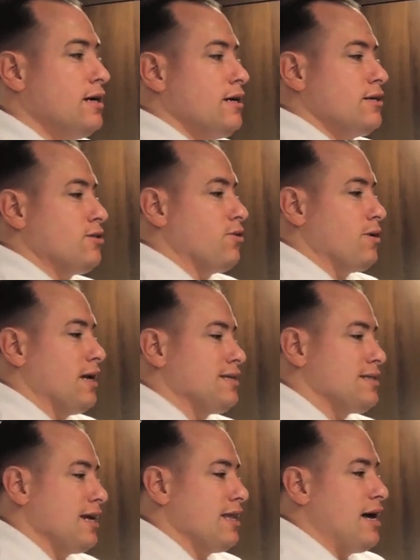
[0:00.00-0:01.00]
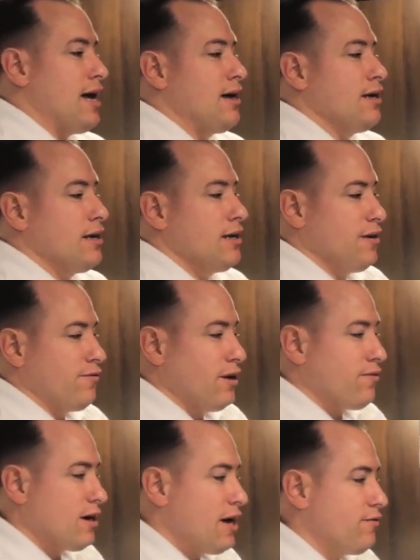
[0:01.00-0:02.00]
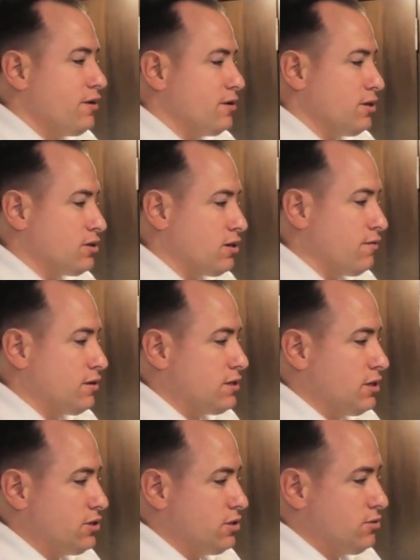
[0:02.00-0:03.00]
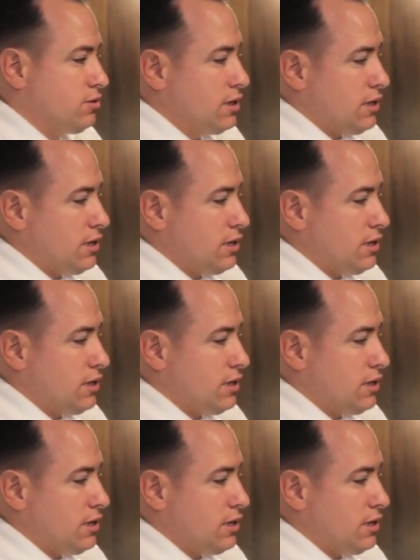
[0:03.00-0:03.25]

So when I say that, if you ever have a service issue,